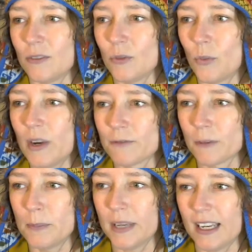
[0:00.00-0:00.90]
went
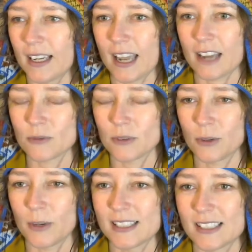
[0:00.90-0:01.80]
from being a casual
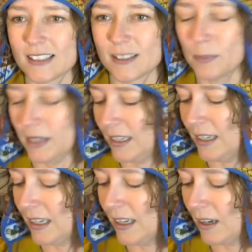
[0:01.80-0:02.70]
acquaintance to
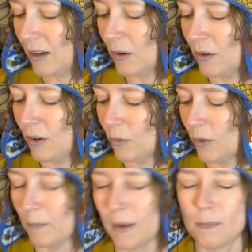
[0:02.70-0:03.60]
being one
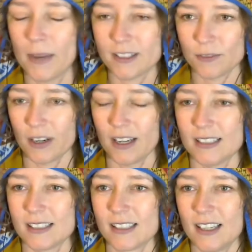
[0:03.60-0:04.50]
of my best
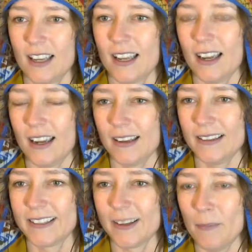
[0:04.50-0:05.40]
friends
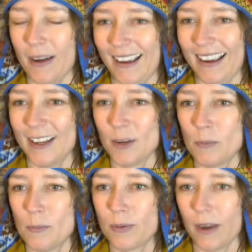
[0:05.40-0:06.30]
and my
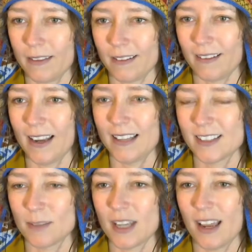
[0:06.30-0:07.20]
brother, and
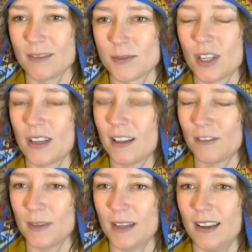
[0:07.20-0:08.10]
sometimes give
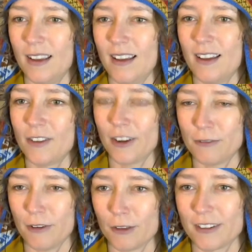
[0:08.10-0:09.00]
me very
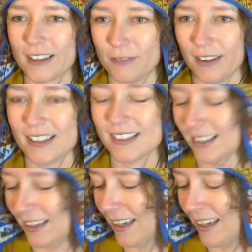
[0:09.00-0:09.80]
fatherly advice,